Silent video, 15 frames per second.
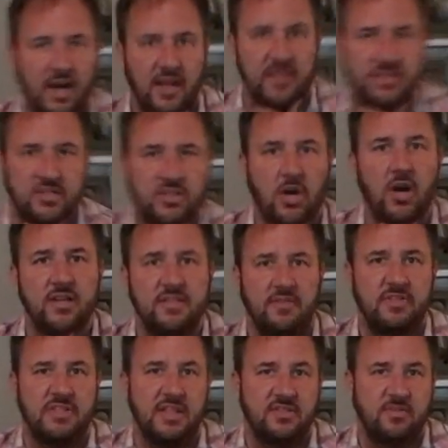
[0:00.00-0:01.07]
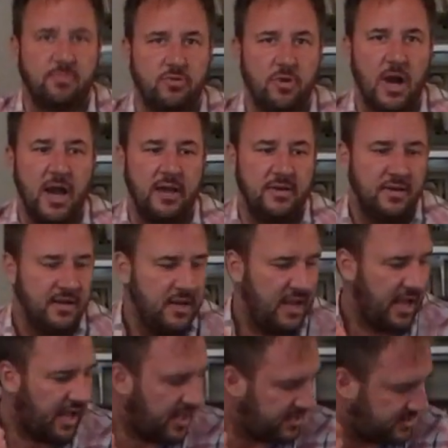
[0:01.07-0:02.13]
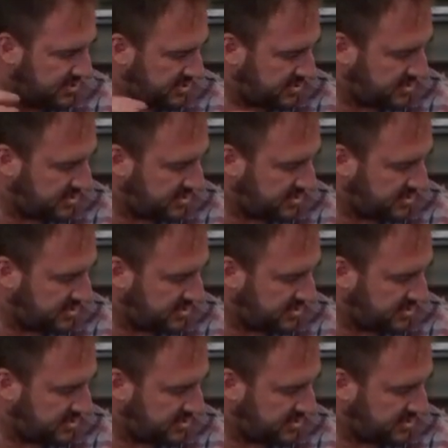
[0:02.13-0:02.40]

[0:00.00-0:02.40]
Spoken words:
us, dogs have a sense of pride. And